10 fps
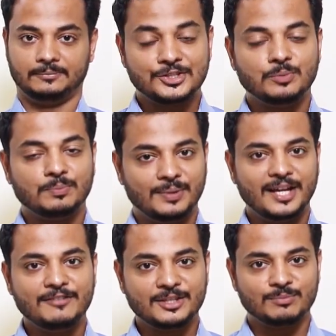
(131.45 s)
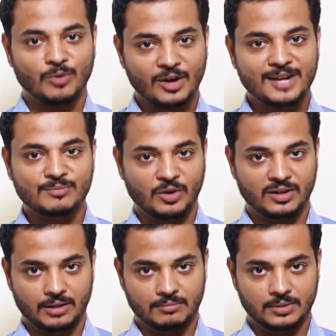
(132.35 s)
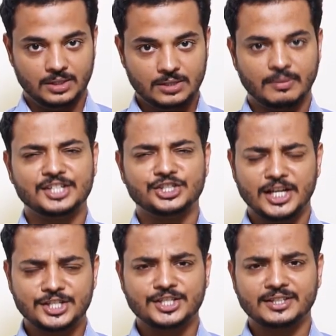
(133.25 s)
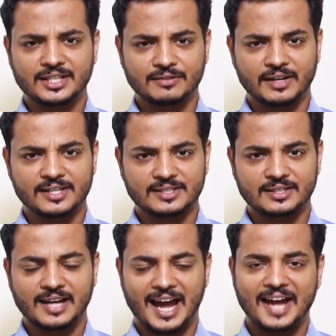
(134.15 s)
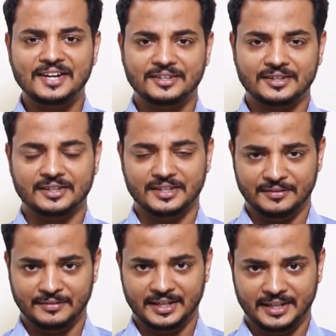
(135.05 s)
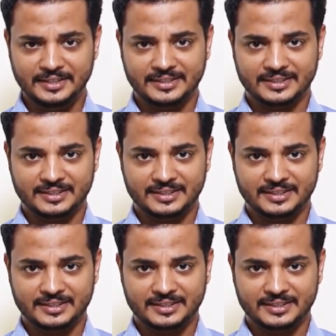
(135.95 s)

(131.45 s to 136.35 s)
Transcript: As you play with more and more numbers by changing the divisor and dividend,